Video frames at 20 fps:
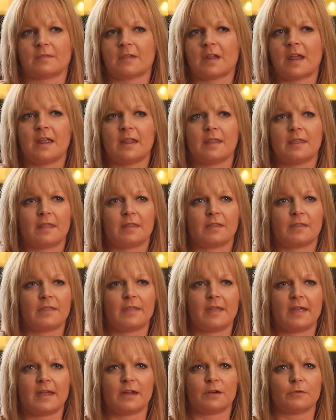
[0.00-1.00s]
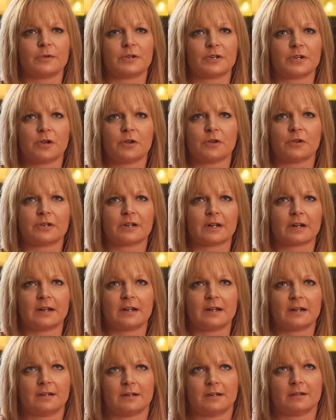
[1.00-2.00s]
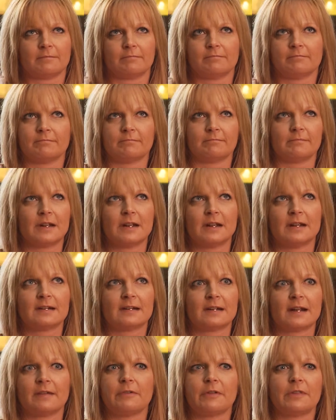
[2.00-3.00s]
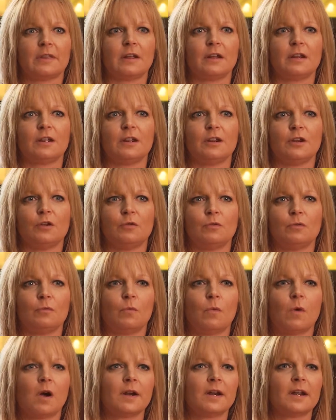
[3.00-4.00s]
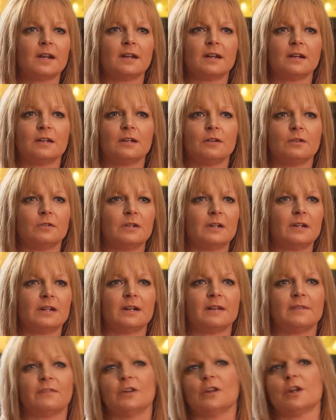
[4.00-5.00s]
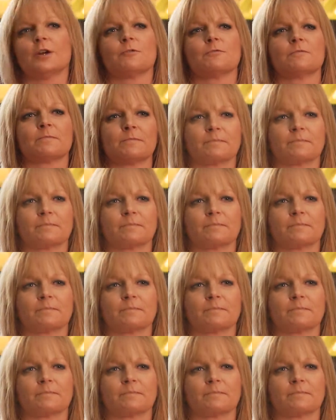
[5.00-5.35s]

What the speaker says: And the end result is everything you wanted and you didn't even know.